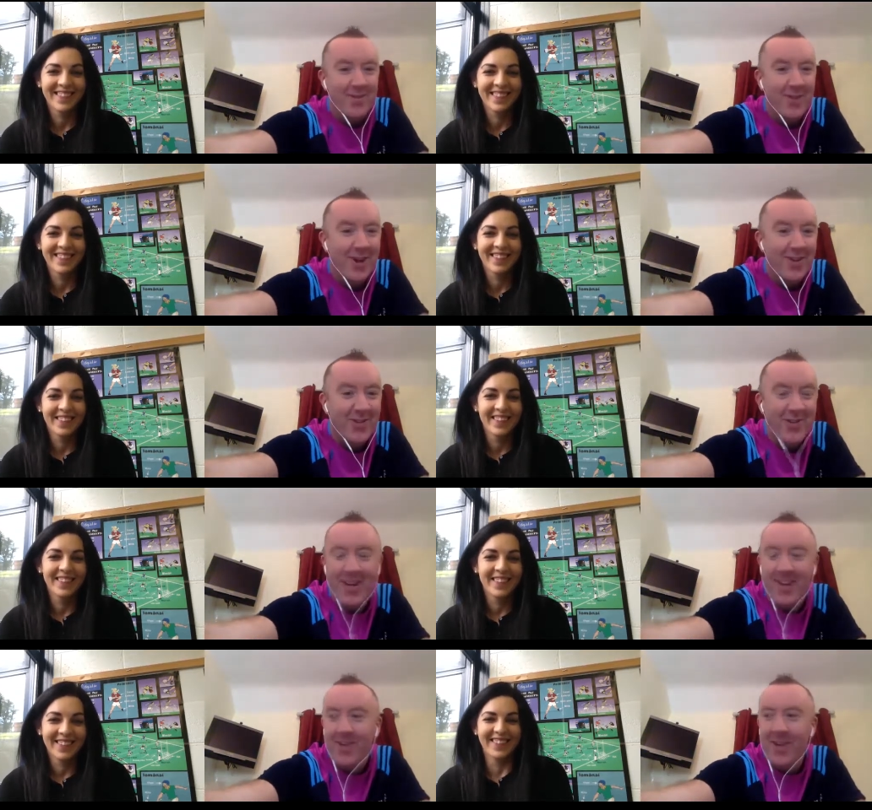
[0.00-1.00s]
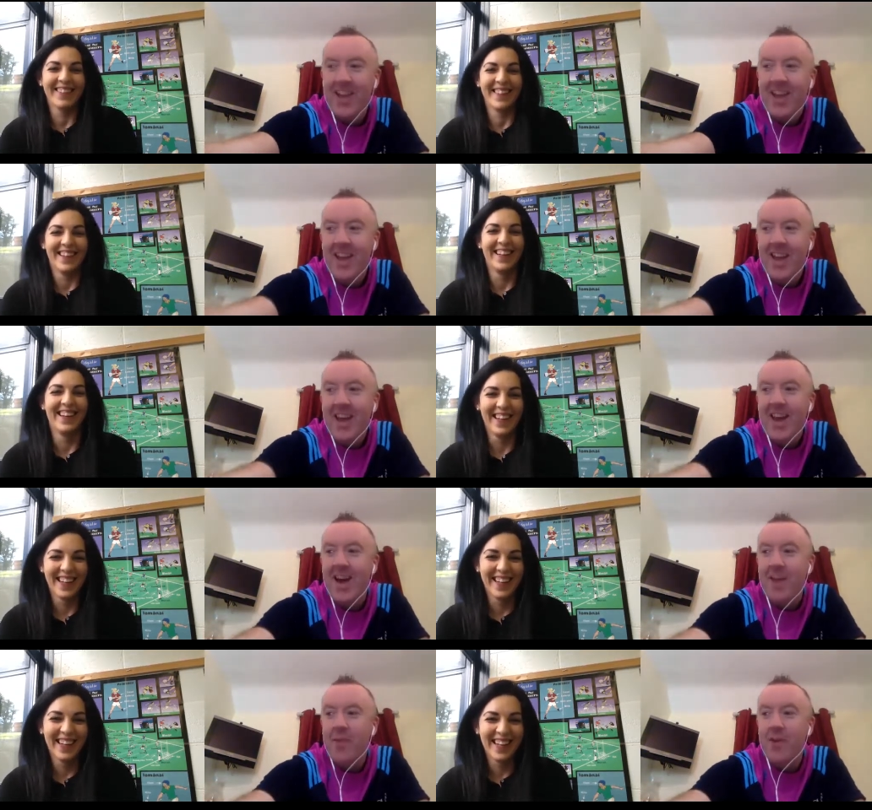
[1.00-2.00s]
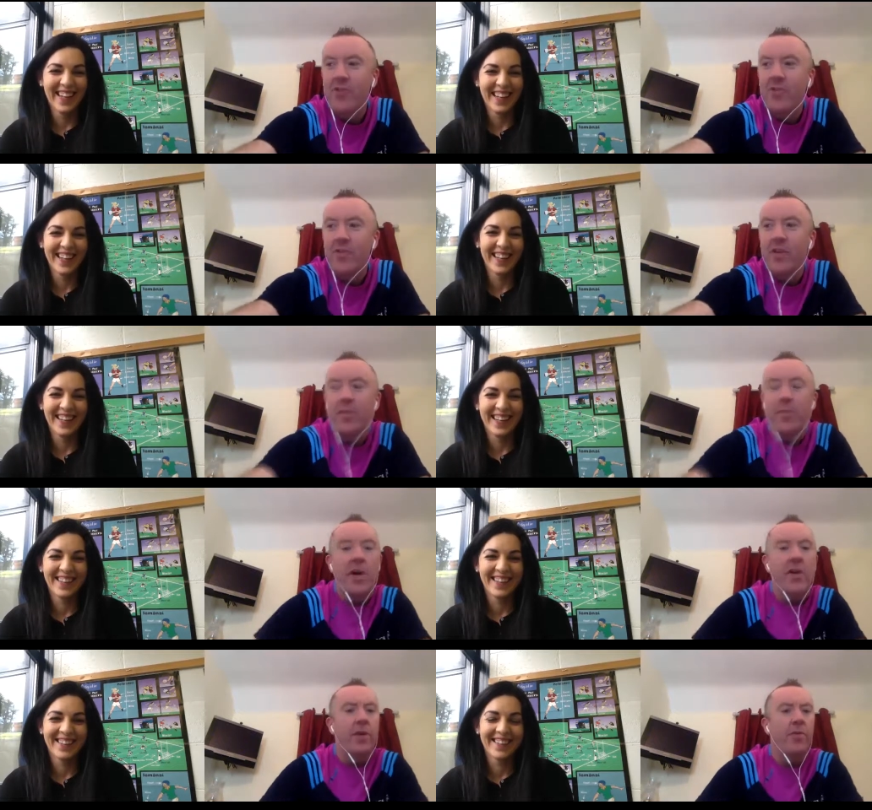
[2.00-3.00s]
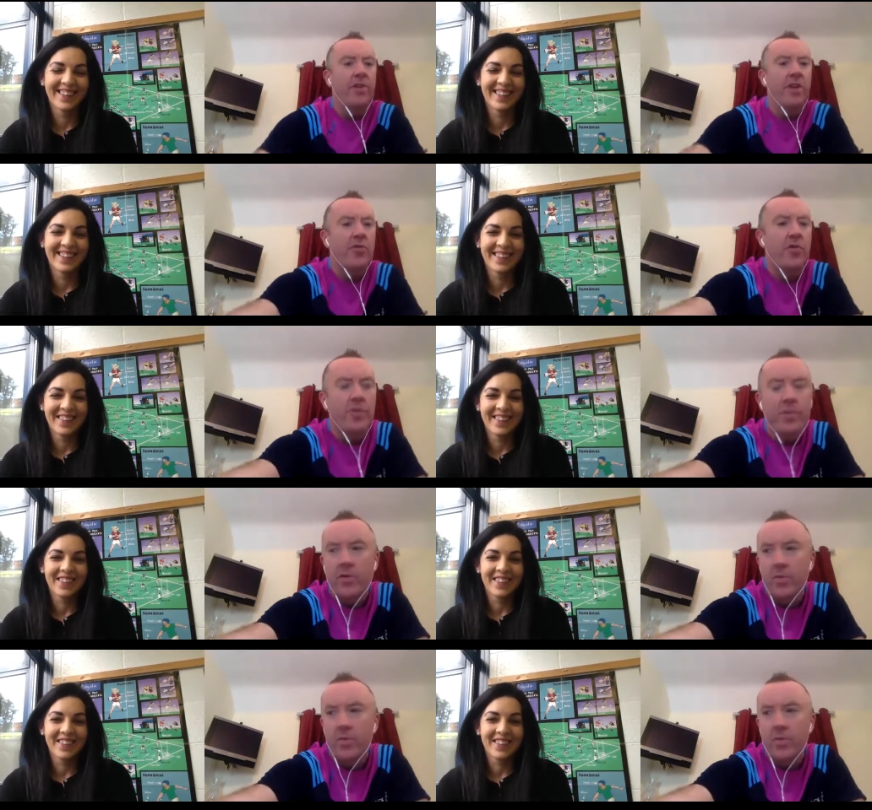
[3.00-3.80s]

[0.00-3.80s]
Speaker 1: for us straight away. Uh, Maura, just looking at the bio that was sent through from the good